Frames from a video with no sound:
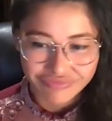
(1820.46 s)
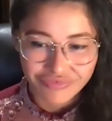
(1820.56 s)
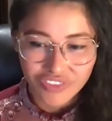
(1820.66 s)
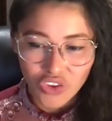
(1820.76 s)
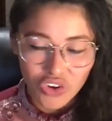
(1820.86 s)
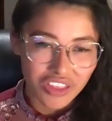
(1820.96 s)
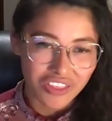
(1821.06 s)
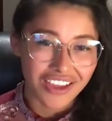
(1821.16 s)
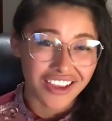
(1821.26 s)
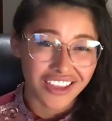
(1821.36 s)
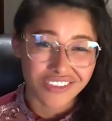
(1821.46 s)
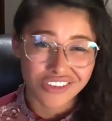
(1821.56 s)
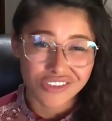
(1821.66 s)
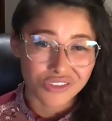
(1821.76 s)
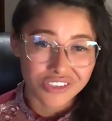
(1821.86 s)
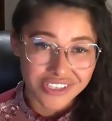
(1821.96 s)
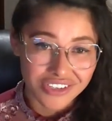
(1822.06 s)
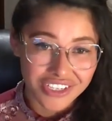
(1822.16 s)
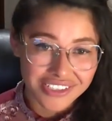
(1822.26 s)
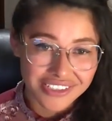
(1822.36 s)
not a thing I even took
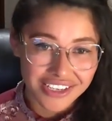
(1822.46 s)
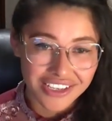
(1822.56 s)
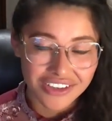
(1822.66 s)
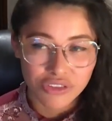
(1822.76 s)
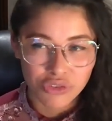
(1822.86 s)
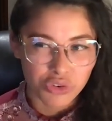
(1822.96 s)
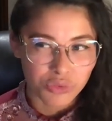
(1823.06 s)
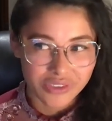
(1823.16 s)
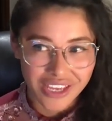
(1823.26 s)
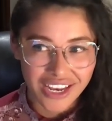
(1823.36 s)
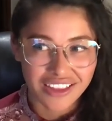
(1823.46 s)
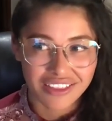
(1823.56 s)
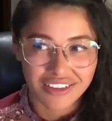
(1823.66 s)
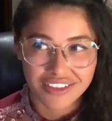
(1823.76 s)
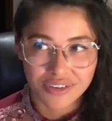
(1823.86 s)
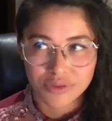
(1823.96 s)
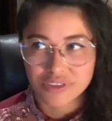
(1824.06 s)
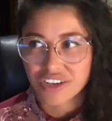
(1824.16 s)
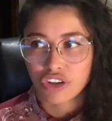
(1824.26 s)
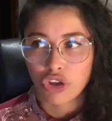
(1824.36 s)
seriously or thought it was anything that was
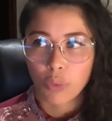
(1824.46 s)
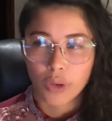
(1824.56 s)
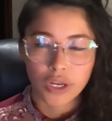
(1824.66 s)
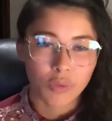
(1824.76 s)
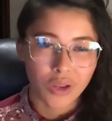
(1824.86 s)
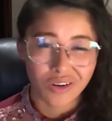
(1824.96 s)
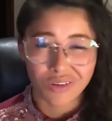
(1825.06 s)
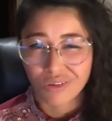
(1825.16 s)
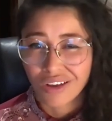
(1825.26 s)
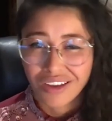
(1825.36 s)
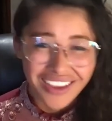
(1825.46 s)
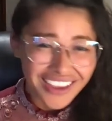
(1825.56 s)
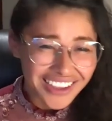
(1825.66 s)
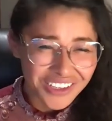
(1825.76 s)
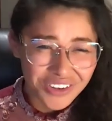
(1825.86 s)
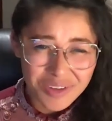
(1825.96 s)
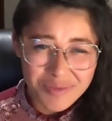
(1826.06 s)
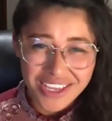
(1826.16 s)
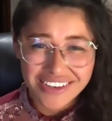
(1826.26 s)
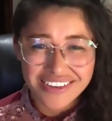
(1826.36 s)
going to go anywhere, or you know what I
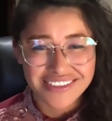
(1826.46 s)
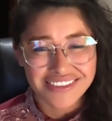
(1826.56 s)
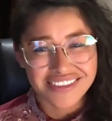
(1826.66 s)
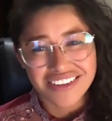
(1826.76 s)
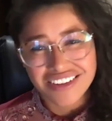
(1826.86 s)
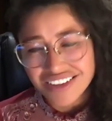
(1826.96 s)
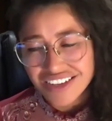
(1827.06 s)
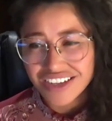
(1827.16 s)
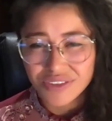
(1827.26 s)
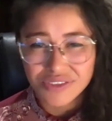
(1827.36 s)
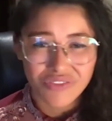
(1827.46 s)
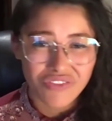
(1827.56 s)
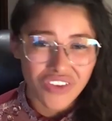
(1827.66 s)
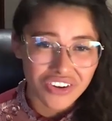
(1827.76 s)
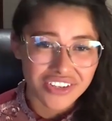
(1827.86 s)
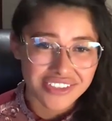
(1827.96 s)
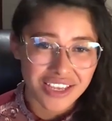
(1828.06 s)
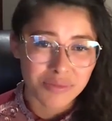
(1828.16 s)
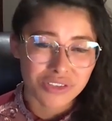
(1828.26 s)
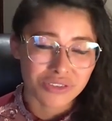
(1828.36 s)
mean? I was very
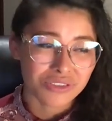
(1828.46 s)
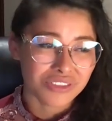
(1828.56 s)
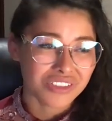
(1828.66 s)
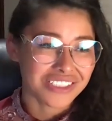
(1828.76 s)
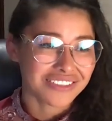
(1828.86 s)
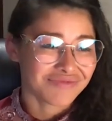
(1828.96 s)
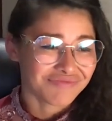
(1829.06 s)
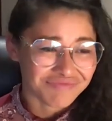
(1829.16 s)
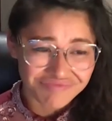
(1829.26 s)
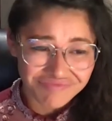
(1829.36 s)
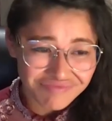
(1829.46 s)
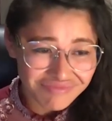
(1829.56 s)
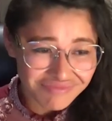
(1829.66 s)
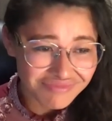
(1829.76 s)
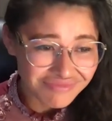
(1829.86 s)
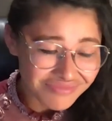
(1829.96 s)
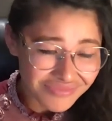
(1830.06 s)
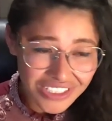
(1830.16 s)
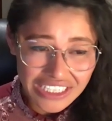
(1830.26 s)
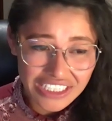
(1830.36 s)
skeptical, and
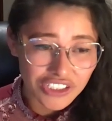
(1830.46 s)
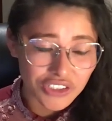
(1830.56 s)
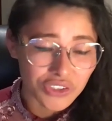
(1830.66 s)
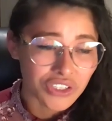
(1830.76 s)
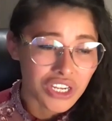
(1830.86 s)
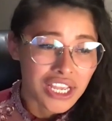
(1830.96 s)
you know,